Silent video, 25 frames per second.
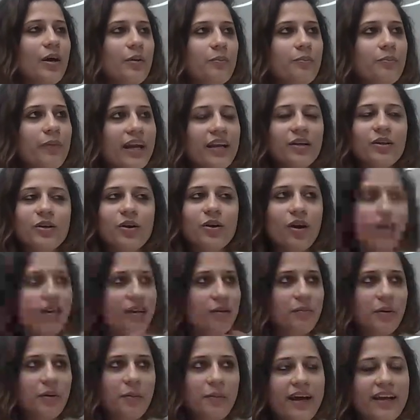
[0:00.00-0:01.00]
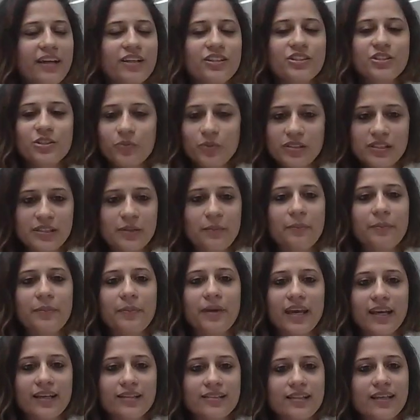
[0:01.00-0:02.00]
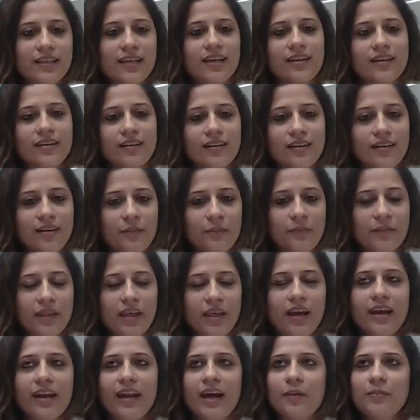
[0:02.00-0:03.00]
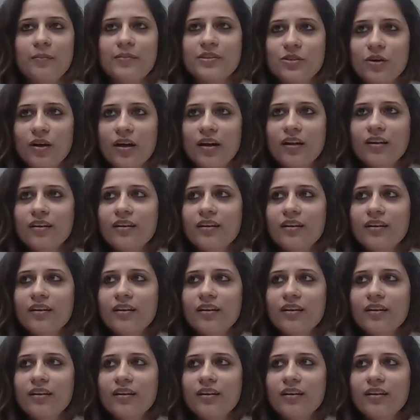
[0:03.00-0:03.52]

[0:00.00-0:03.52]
mentor and my manager was amazing at Amazon.